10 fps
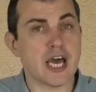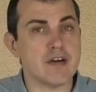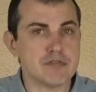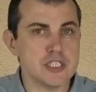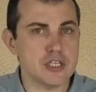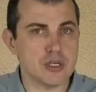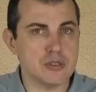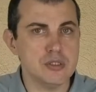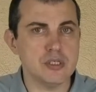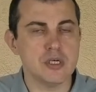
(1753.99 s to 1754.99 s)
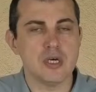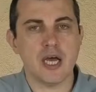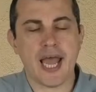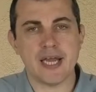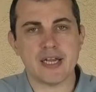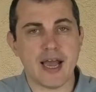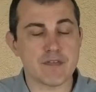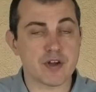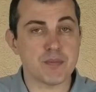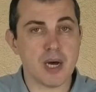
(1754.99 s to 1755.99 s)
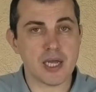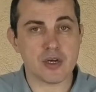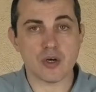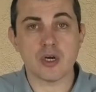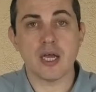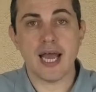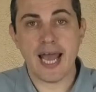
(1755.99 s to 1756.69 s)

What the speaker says: every node and every miner